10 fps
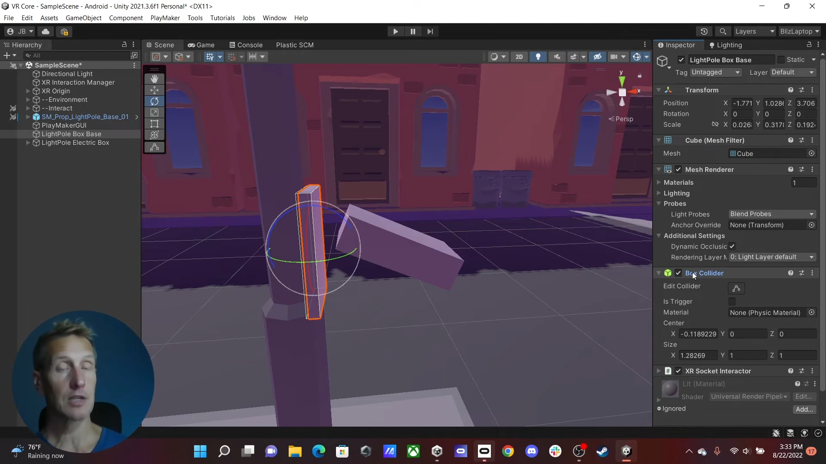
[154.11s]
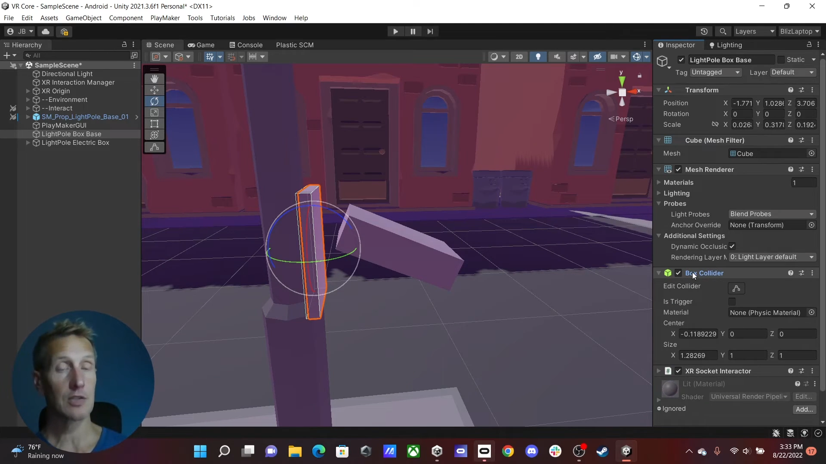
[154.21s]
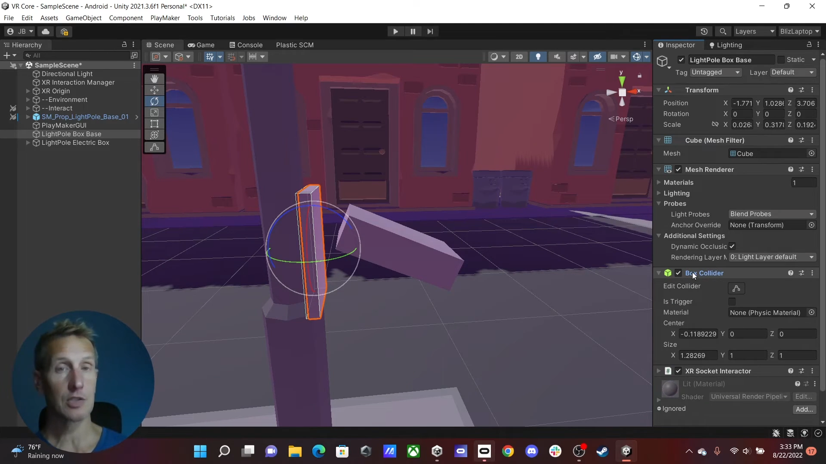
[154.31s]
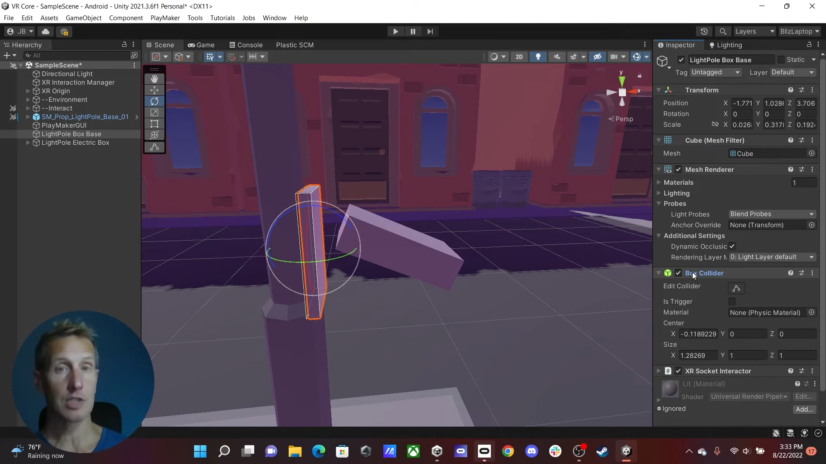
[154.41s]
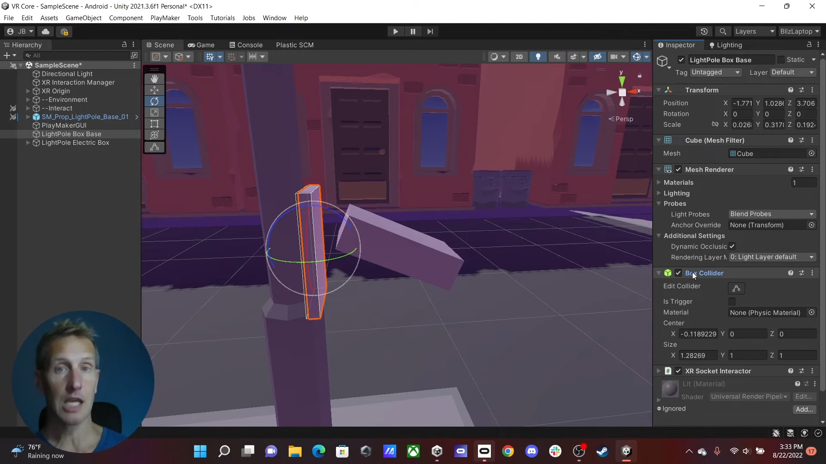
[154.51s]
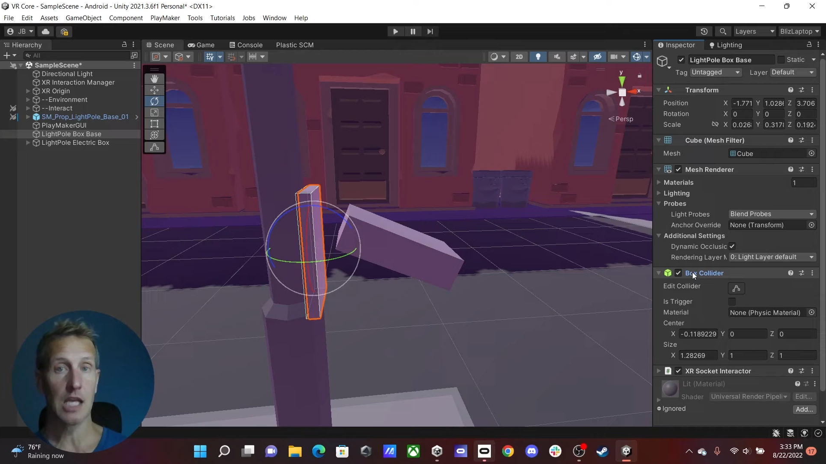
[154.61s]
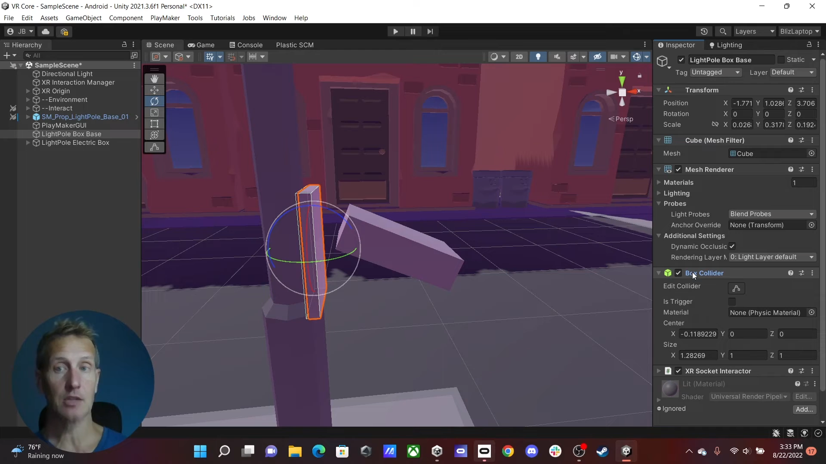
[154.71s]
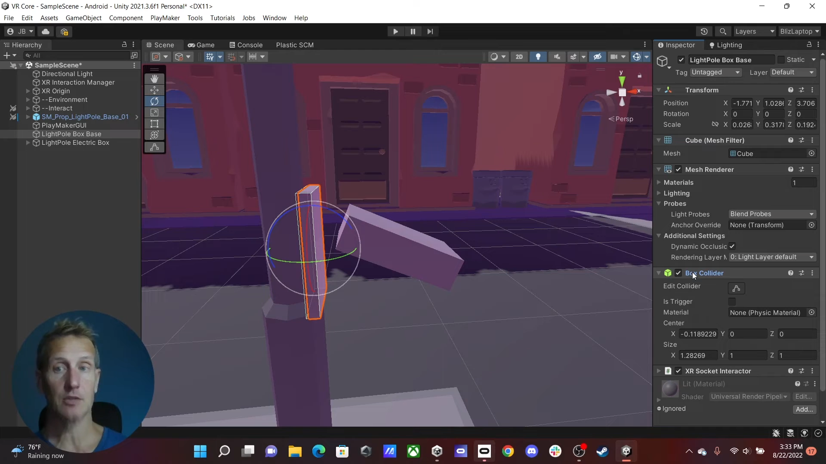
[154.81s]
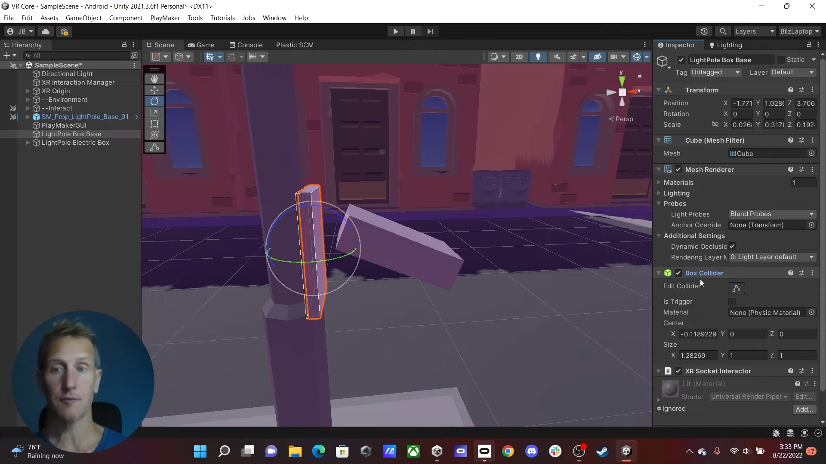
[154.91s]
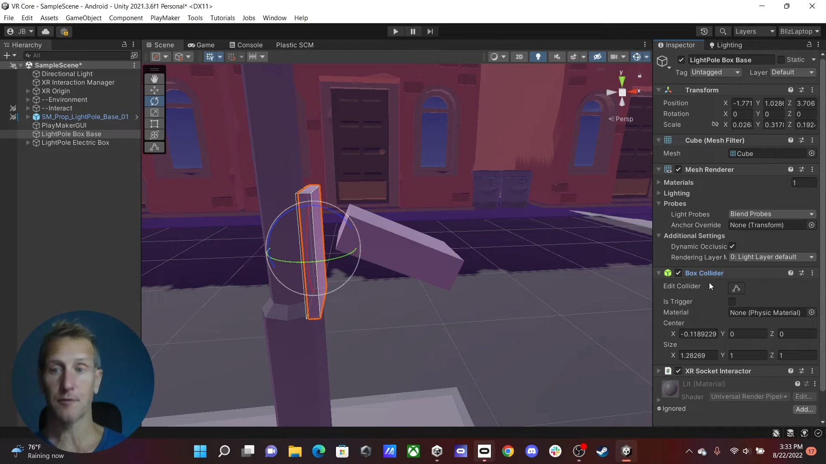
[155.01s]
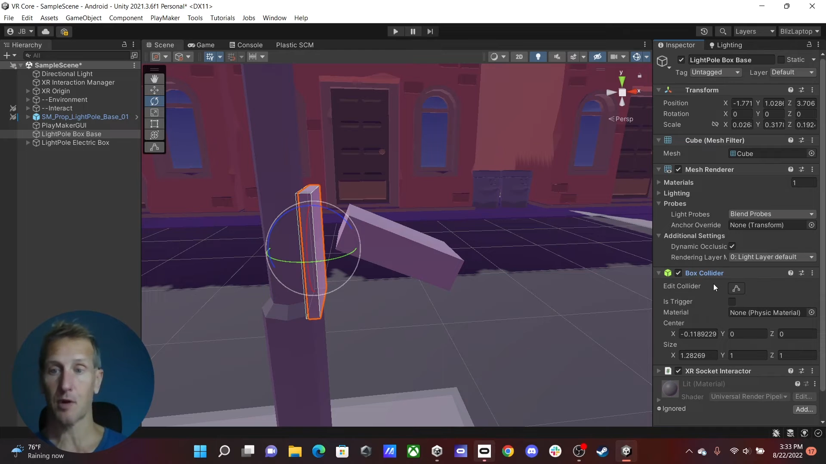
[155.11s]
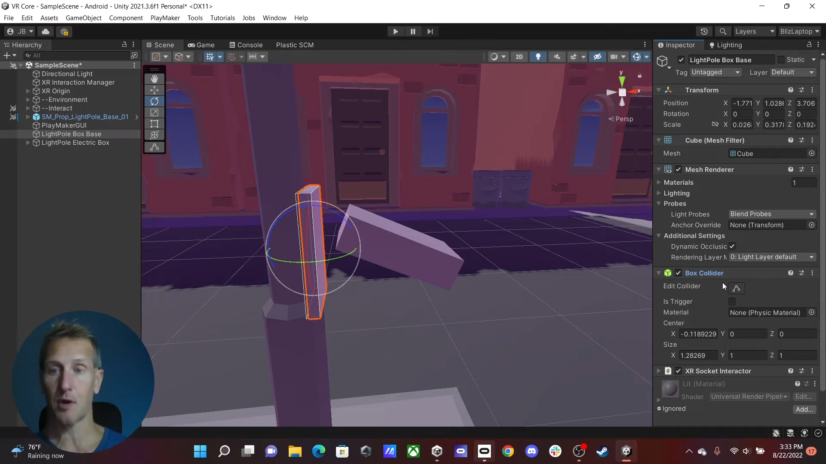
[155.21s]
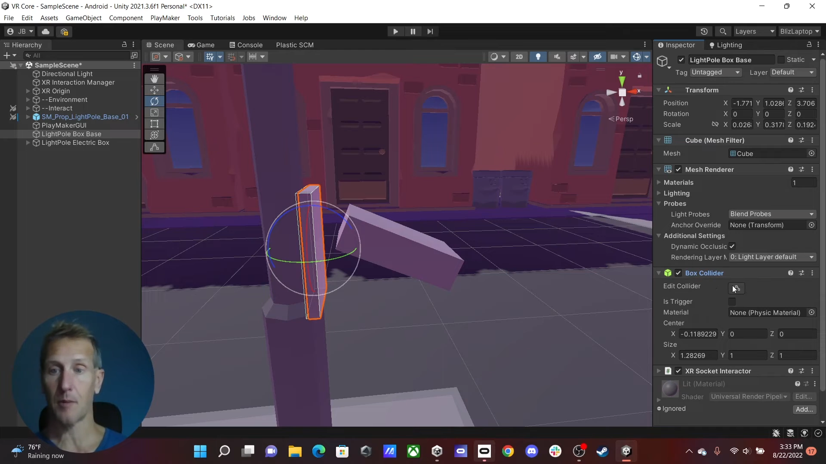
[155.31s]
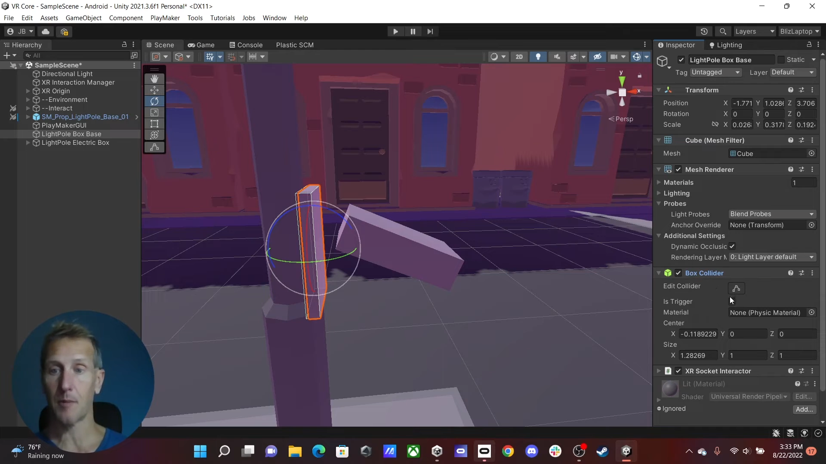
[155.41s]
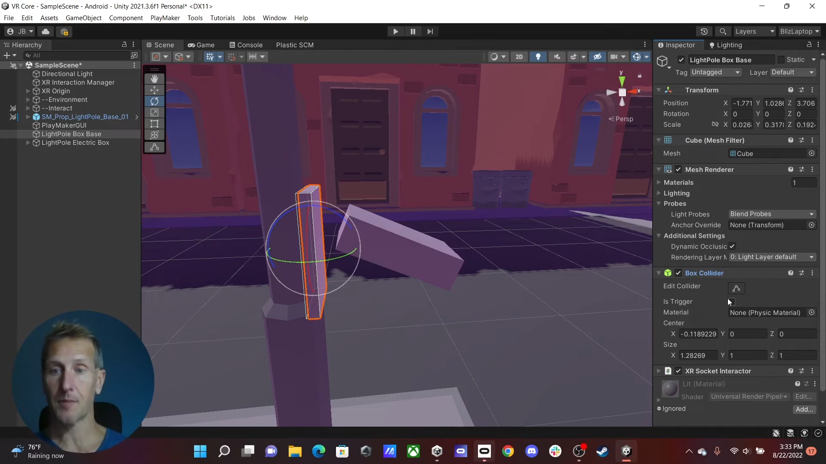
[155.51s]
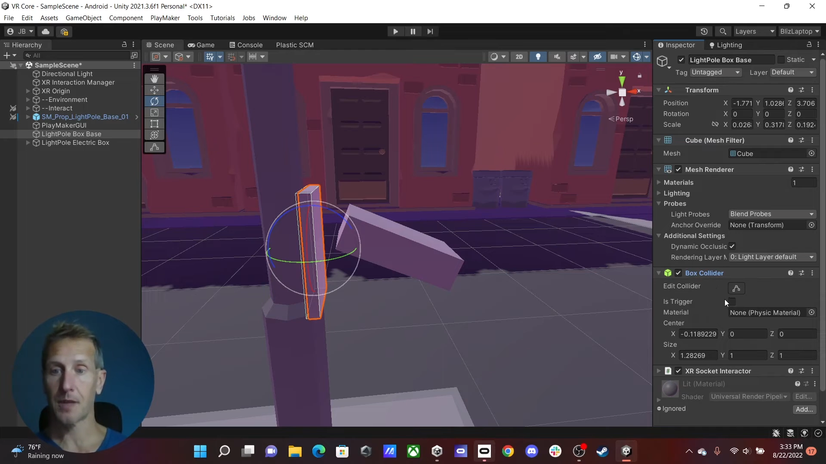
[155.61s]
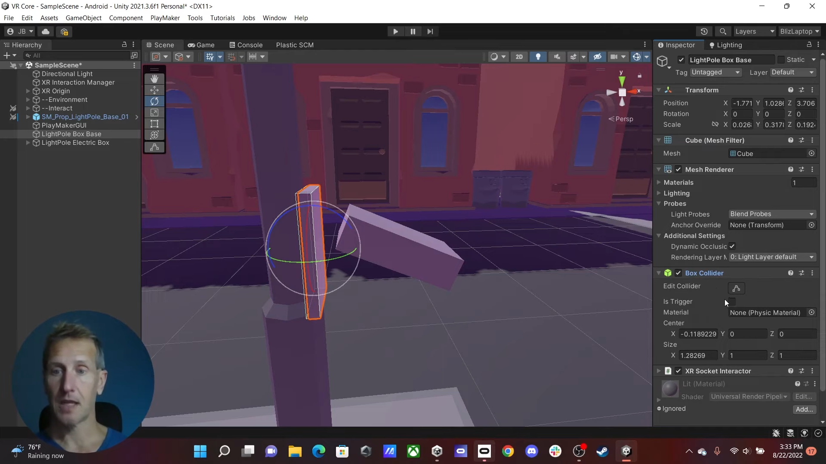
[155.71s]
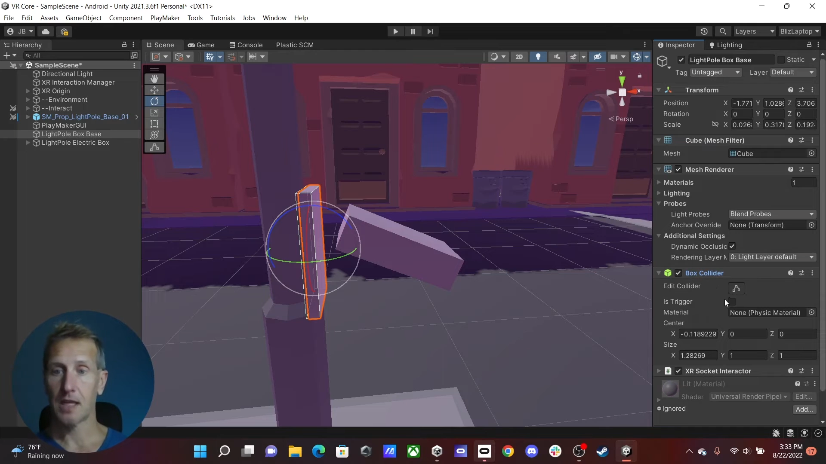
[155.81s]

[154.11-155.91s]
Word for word: is changed from